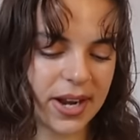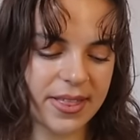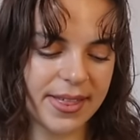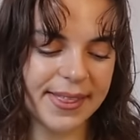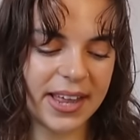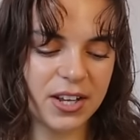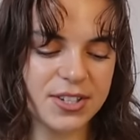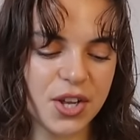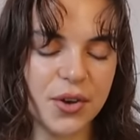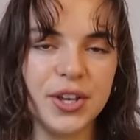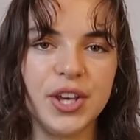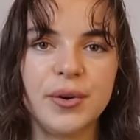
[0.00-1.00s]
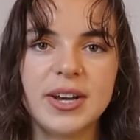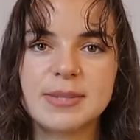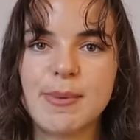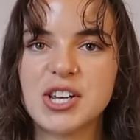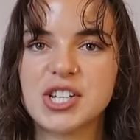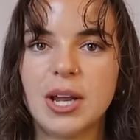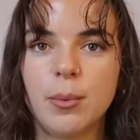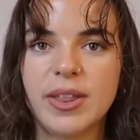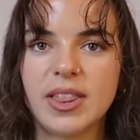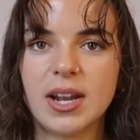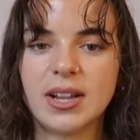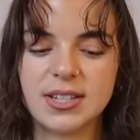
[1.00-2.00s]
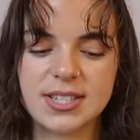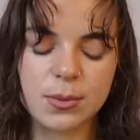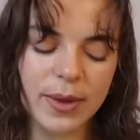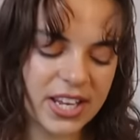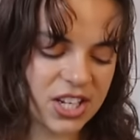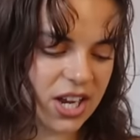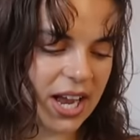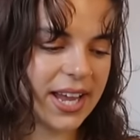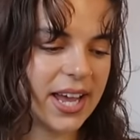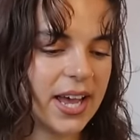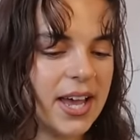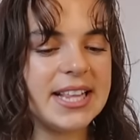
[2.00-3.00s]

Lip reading: I think they look so cute, especially with a little swing jacket.